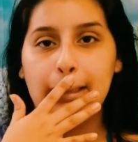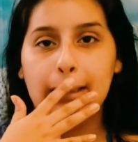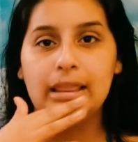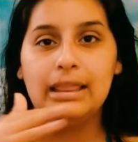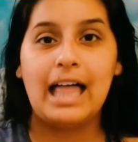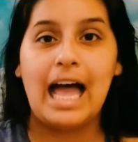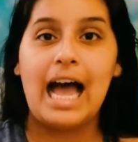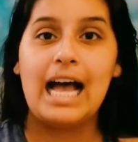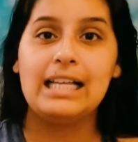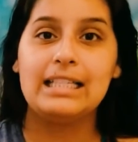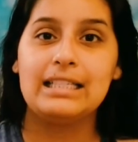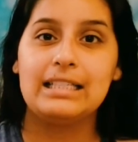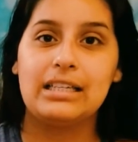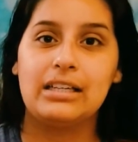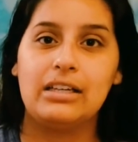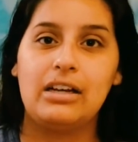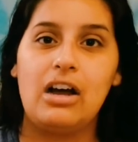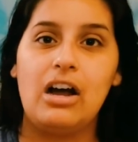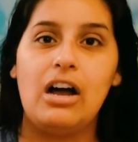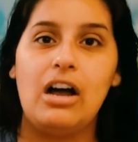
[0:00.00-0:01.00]

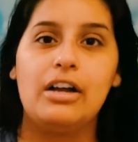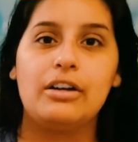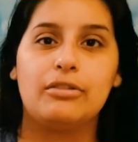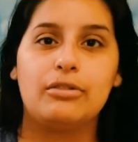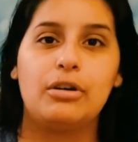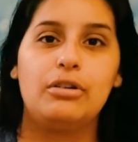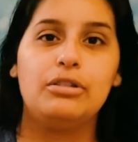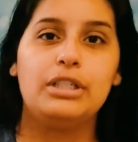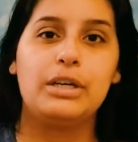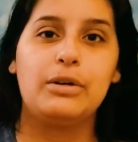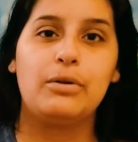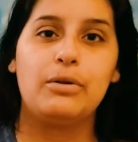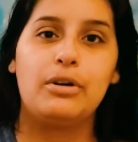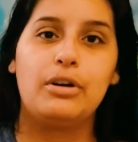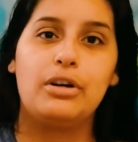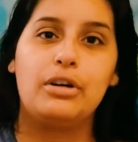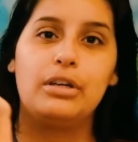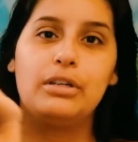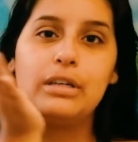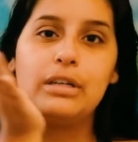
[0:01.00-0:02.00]
last on Crochet
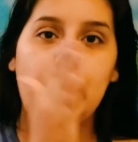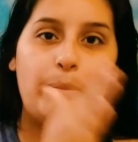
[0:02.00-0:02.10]
Corner